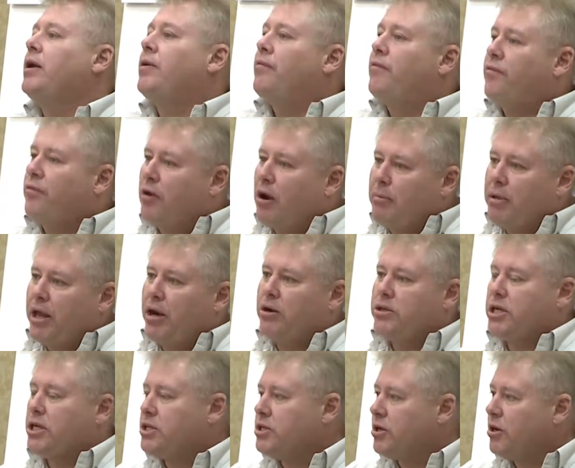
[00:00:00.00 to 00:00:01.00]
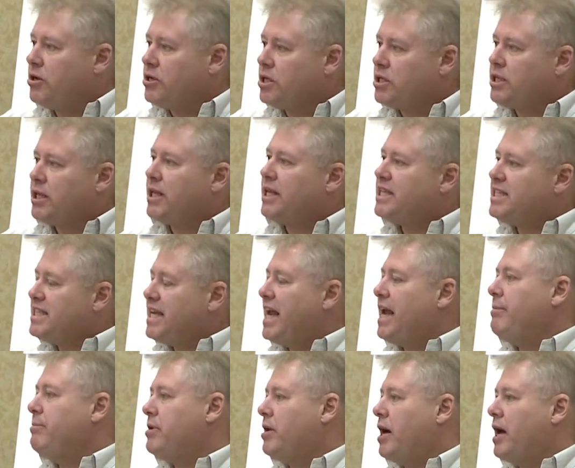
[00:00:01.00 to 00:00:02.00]
from energy surges at the same
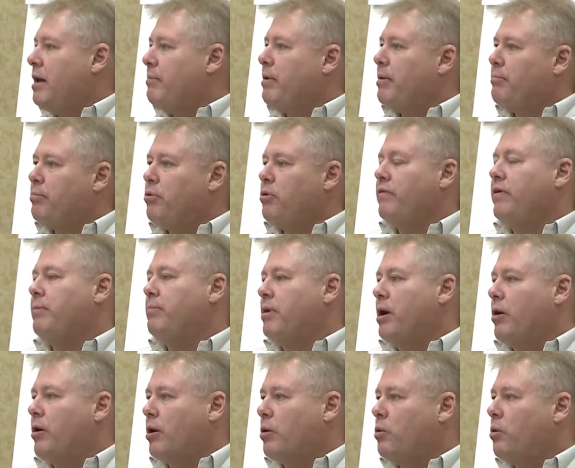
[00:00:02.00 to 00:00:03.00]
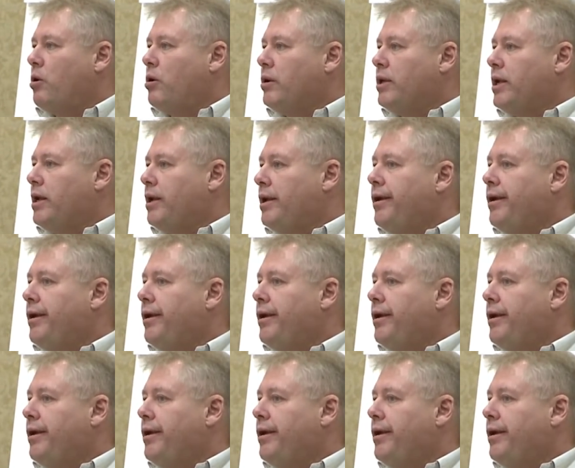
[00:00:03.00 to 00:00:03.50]
time improving power quality?